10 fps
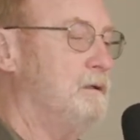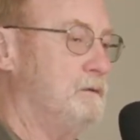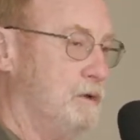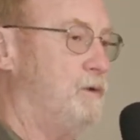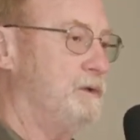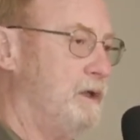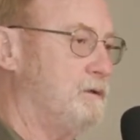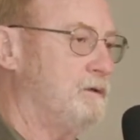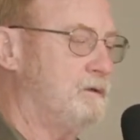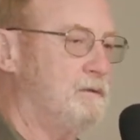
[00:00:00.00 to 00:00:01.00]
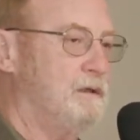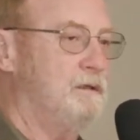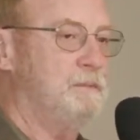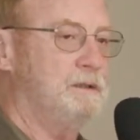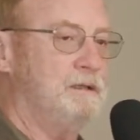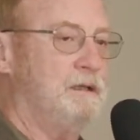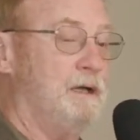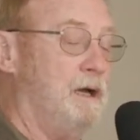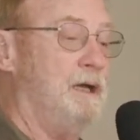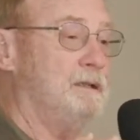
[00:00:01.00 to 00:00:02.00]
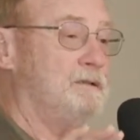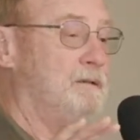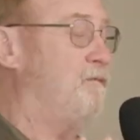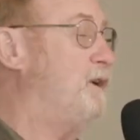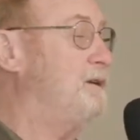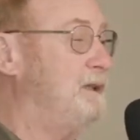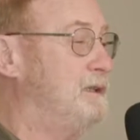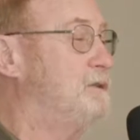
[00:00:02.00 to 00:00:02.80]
there's a whole nother story, but I had some very